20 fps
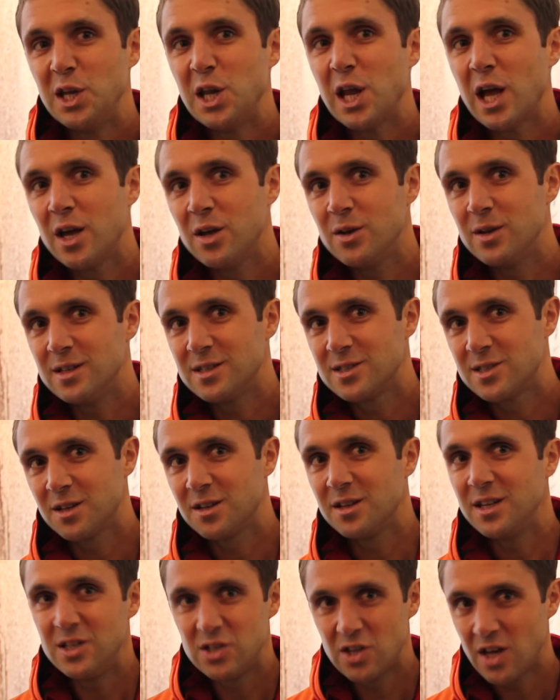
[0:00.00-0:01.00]
you know, it
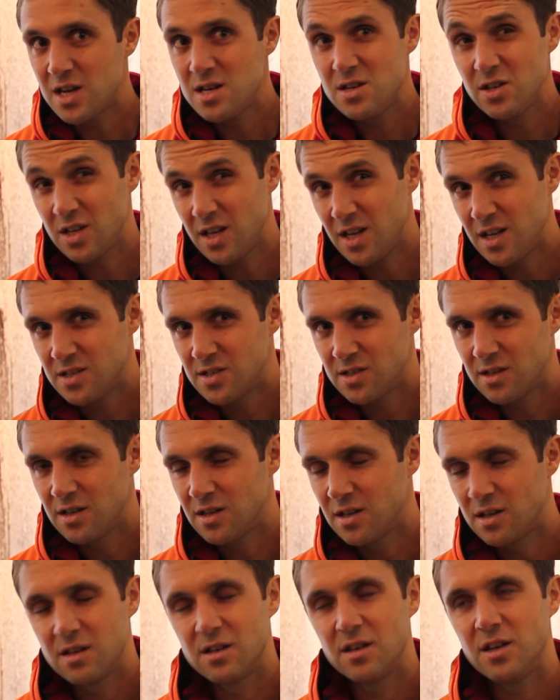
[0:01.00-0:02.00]
suddenly changes,
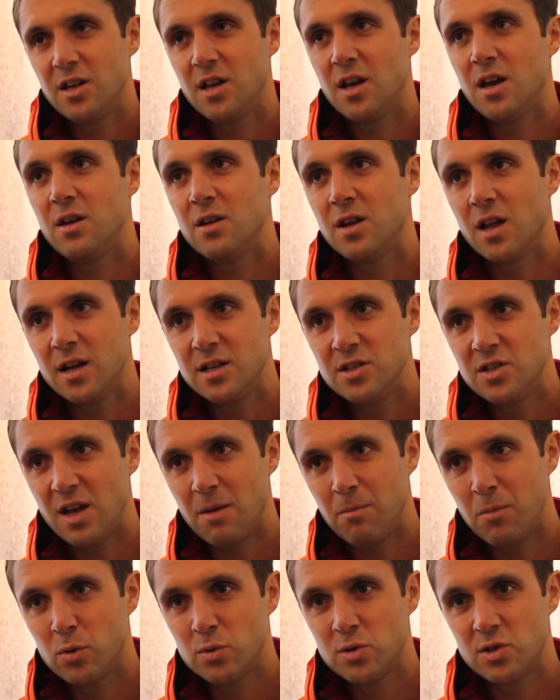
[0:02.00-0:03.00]
and, you know, like
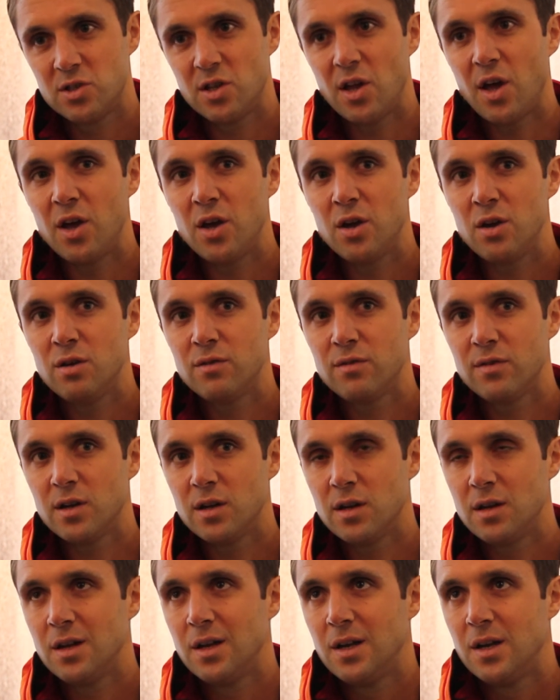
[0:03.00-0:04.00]
jet ball stove
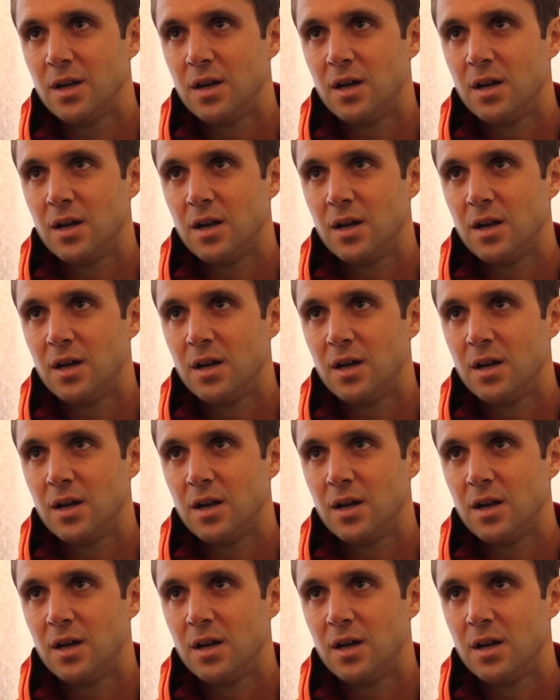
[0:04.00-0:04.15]
and